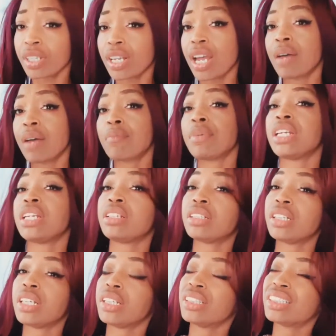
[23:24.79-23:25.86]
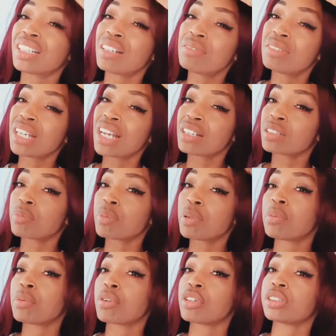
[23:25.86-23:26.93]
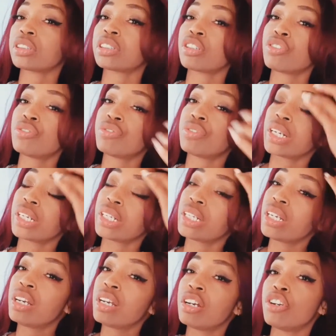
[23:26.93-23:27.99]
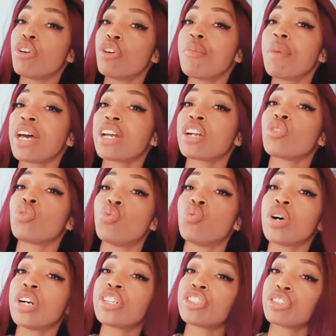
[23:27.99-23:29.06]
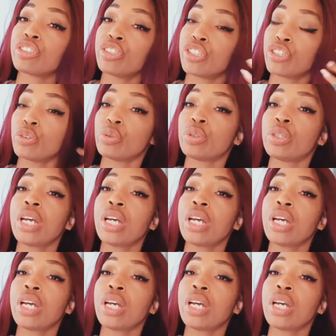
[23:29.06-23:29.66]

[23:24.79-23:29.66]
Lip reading: I mean, and sometimes people are so funny no matter what you do.